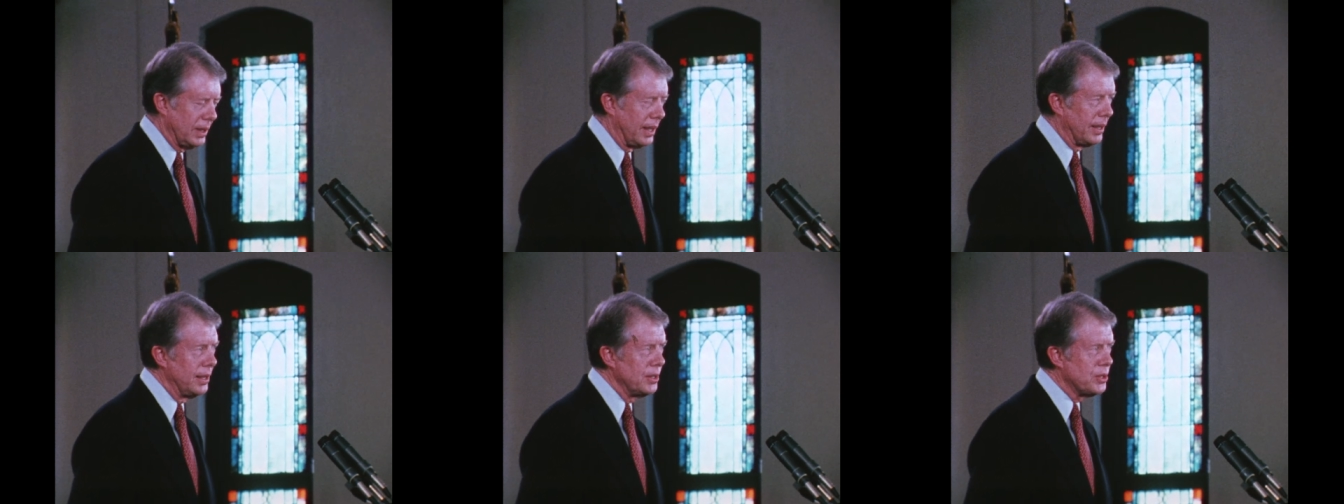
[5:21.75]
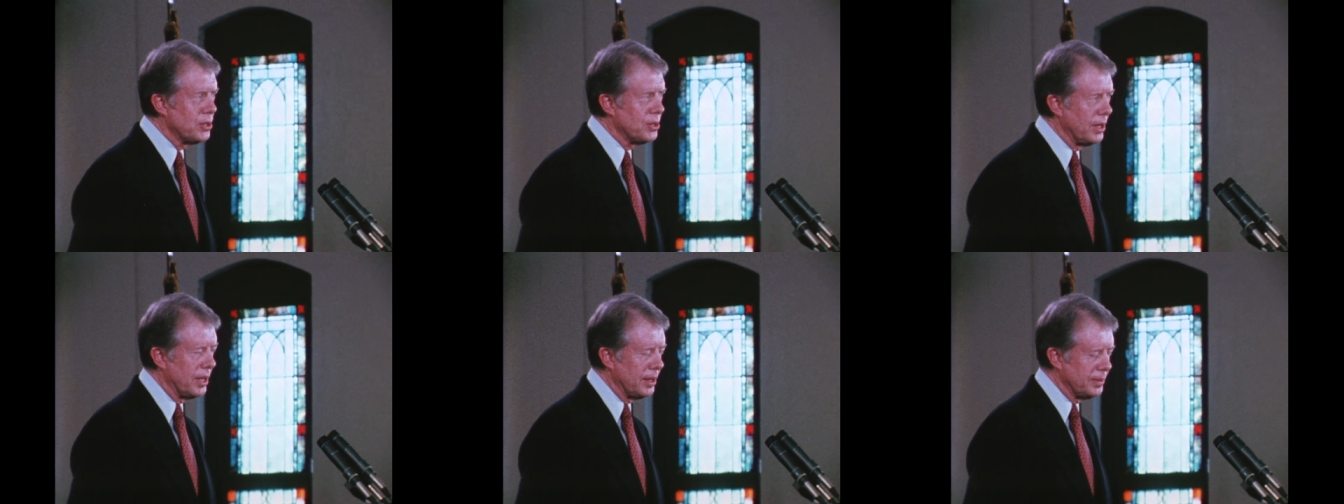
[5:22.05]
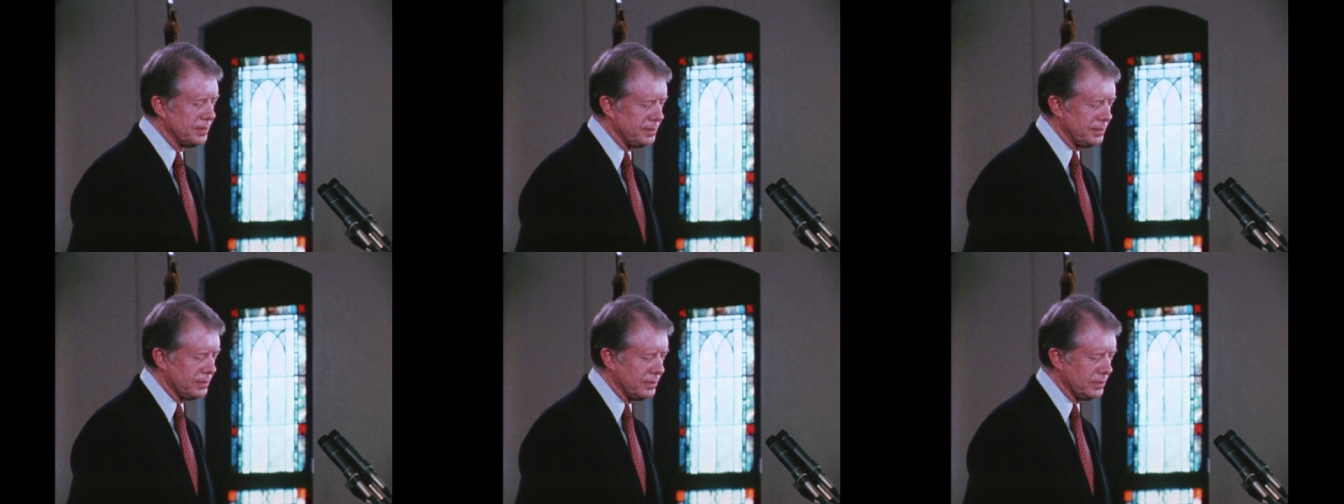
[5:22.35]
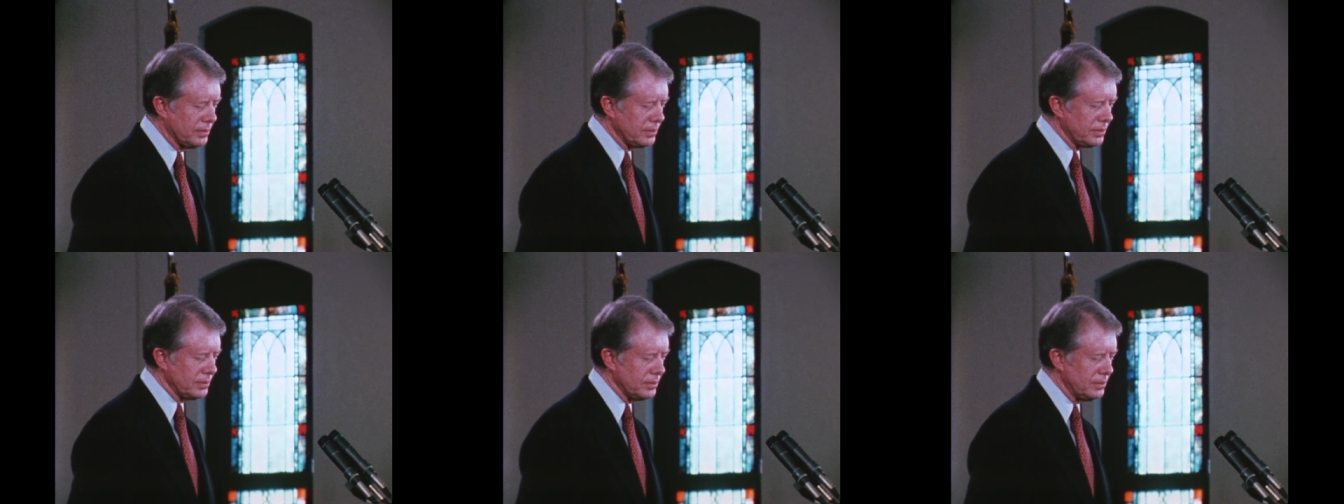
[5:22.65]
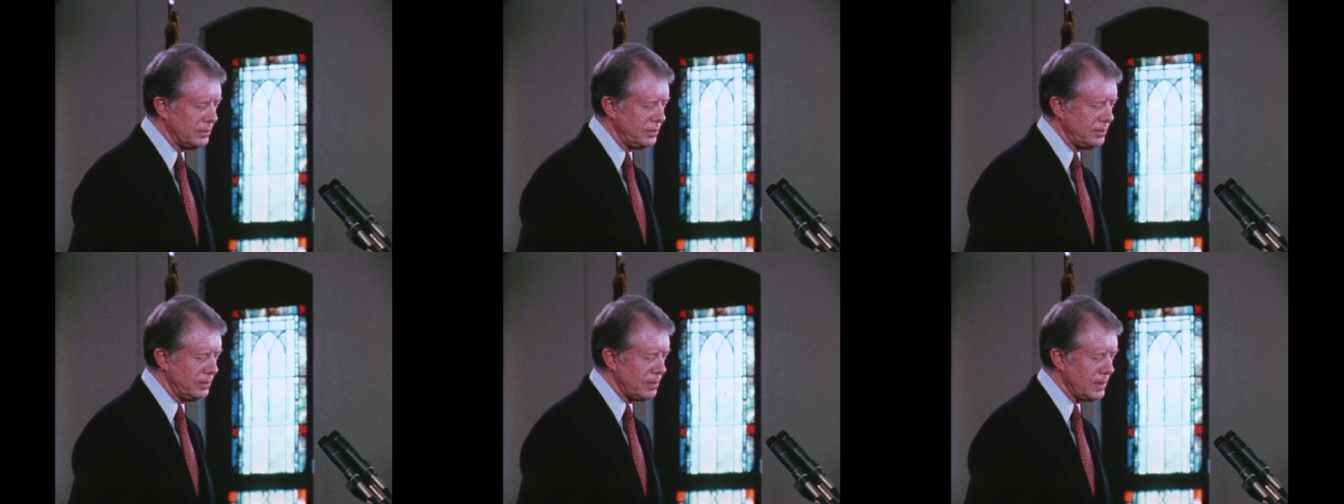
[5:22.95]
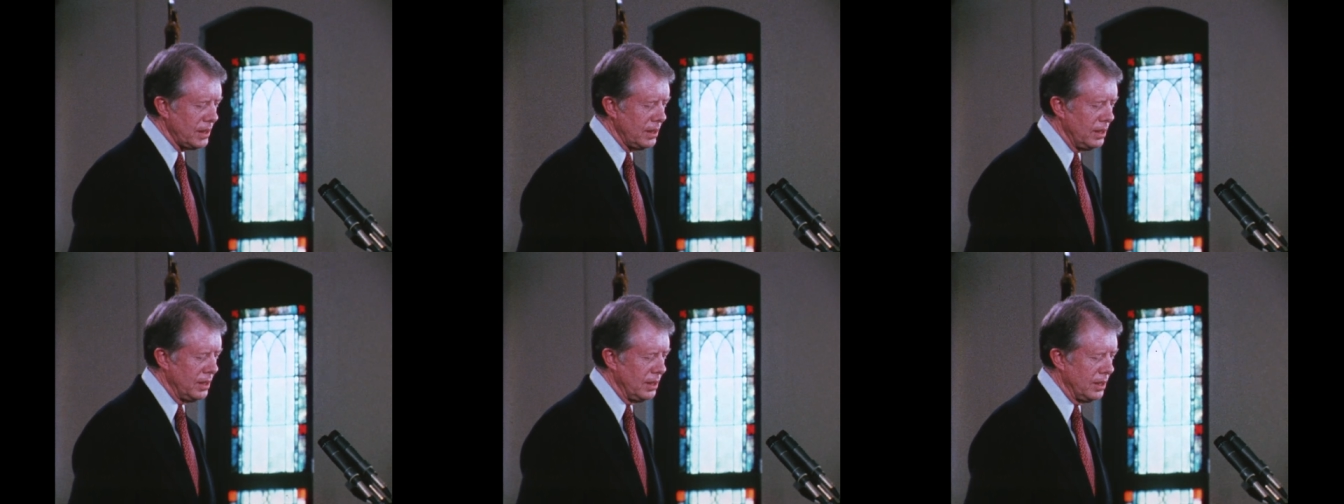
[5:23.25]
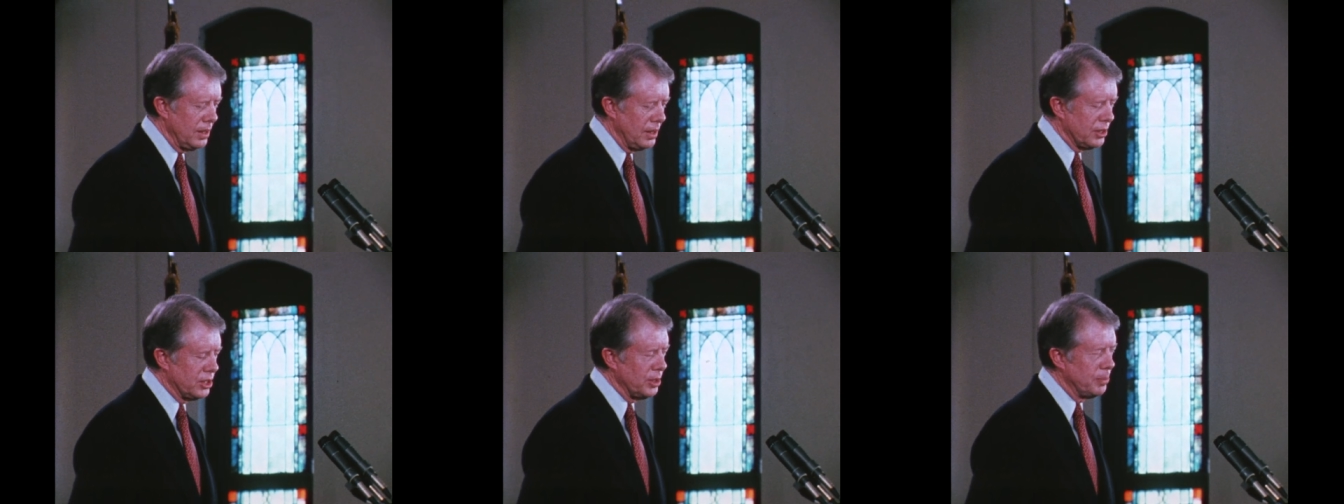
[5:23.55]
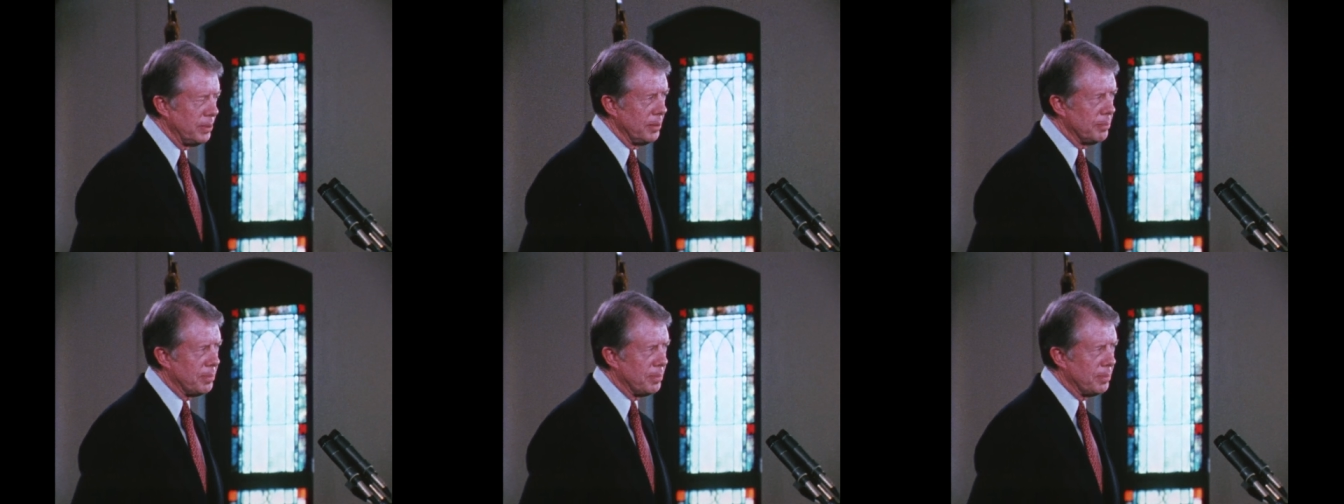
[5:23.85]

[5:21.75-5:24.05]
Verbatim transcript: And he said, "To